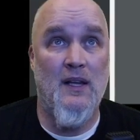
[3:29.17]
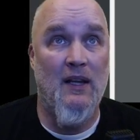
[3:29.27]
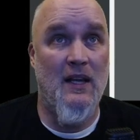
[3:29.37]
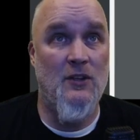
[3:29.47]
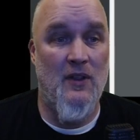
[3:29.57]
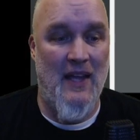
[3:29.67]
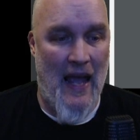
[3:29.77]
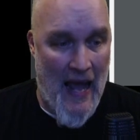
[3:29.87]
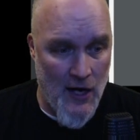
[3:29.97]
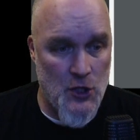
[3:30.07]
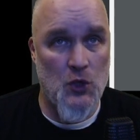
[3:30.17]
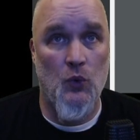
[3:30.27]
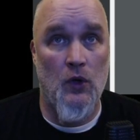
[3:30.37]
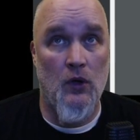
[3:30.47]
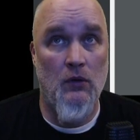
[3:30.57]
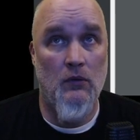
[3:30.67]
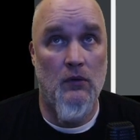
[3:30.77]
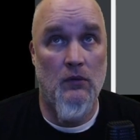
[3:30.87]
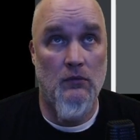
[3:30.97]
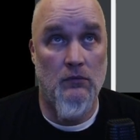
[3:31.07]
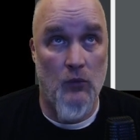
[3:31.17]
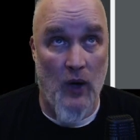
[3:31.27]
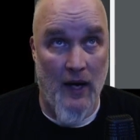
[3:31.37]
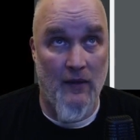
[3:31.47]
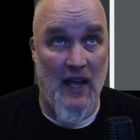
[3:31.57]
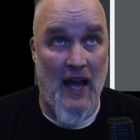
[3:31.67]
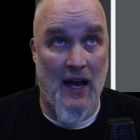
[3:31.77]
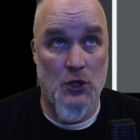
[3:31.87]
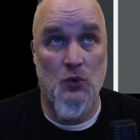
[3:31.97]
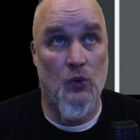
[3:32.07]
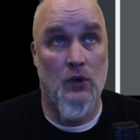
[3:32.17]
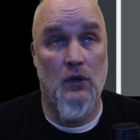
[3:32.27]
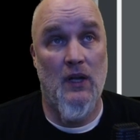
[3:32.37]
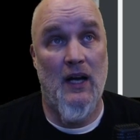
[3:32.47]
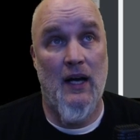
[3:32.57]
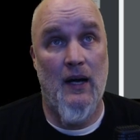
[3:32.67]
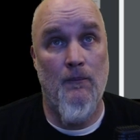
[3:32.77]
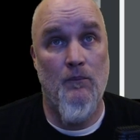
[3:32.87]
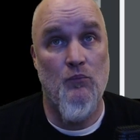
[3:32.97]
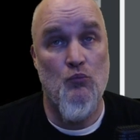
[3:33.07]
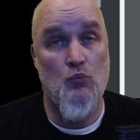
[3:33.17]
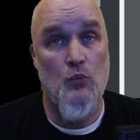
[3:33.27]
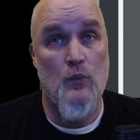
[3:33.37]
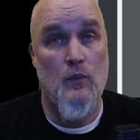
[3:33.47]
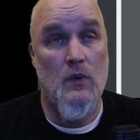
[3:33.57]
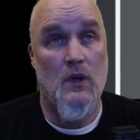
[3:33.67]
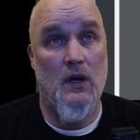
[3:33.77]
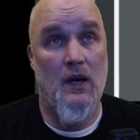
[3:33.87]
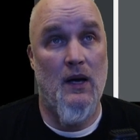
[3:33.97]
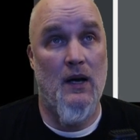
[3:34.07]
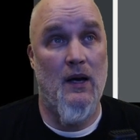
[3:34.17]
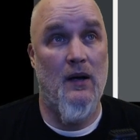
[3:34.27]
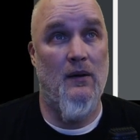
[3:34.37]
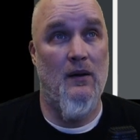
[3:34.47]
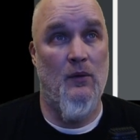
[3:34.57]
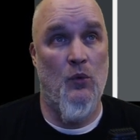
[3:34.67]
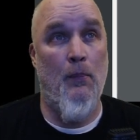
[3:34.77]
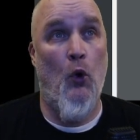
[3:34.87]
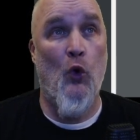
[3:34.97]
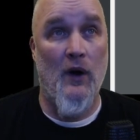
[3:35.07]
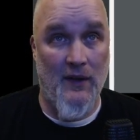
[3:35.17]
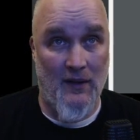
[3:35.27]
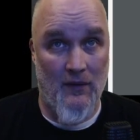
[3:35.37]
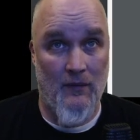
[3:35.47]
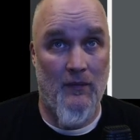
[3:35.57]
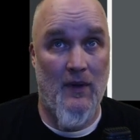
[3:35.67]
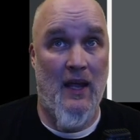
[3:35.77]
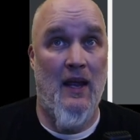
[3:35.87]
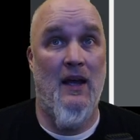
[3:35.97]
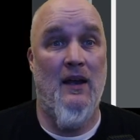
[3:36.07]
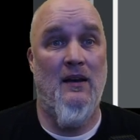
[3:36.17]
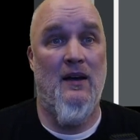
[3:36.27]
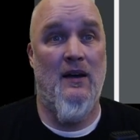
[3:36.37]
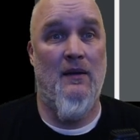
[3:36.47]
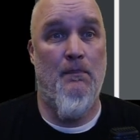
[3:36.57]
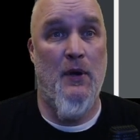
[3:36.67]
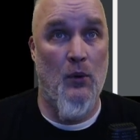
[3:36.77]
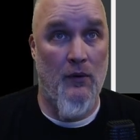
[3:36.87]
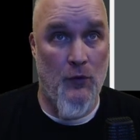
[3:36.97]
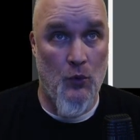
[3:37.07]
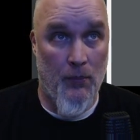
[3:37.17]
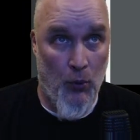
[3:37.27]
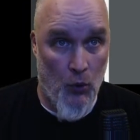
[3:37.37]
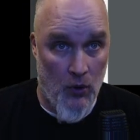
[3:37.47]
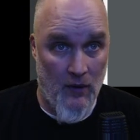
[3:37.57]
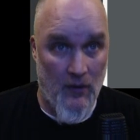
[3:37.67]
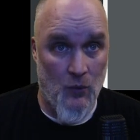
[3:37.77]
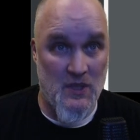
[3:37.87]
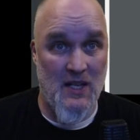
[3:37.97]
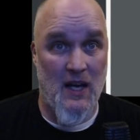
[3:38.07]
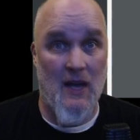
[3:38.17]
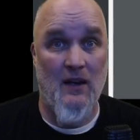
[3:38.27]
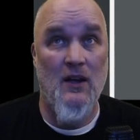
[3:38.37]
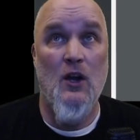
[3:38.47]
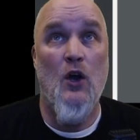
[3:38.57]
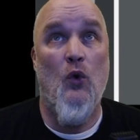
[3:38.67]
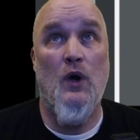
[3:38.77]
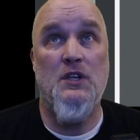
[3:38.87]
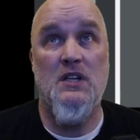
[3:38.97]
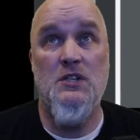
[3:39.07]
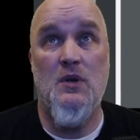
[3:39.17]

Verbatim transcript: link to the actual, right, the actual um, uh, report and uh, peer-reviewed report that was done which as you